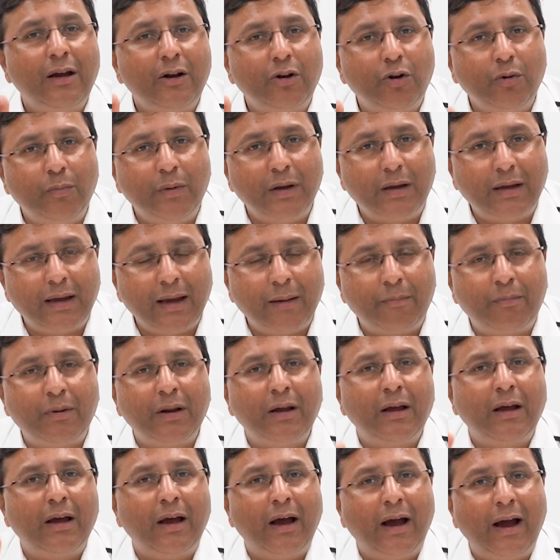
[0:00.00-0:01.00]
to be kept
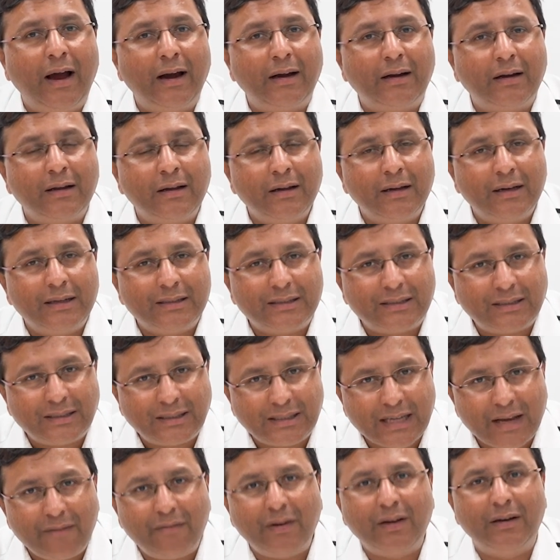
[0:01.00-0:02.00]
at
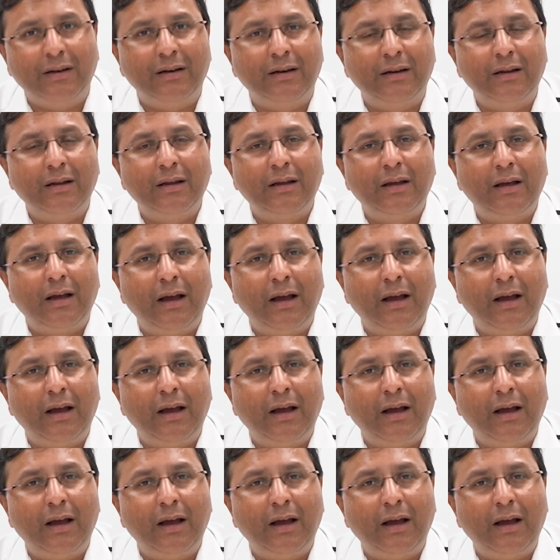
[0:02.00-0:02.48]
7.